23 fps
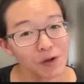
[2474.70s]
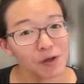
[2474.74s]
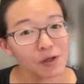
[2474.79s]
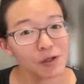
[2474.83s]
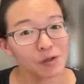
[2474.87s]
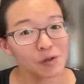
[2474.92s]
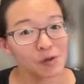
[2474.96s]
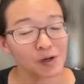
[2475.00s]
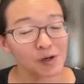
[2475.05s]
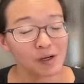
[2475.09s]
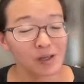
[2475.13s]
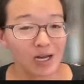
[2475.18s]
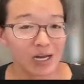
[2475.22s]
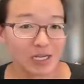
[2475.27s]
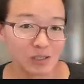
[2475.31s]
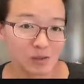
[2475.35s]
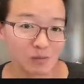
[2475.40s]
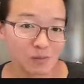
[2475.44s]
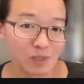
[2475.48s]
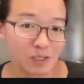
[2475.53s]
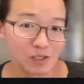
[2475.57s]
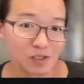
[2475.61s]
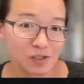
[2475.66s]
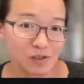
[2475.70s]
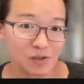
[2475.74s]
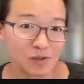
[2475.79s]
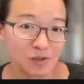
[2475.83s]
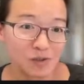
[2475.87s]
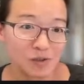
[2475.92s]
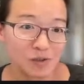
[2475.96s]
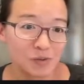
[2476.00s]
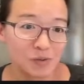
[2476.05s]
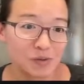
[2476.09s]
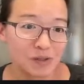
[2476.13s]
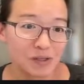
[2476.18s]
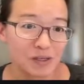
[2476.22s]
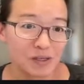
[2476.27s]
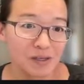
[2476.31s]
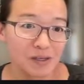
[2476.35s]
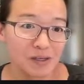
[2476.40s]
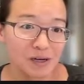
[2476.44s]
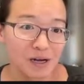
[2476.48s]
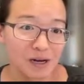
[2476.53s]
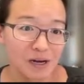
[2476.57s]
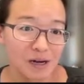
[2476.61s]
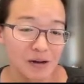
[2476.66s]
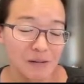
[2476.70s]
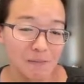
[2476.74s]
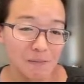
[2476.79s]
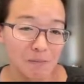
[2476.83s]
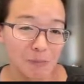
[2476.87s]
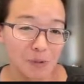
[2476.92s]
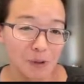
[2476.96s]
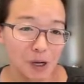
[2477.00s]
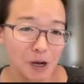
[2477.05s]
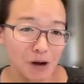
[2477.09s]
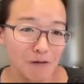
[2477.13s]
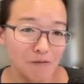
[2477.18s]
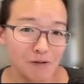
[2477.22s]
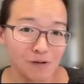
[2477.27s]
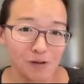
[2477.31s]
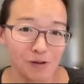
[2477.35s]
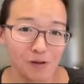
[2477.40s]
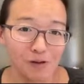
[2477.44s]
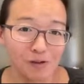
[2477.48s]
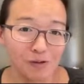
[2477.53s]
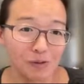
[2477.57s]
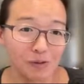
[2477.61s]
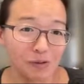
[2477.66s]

you're classroom teachers, we offer those.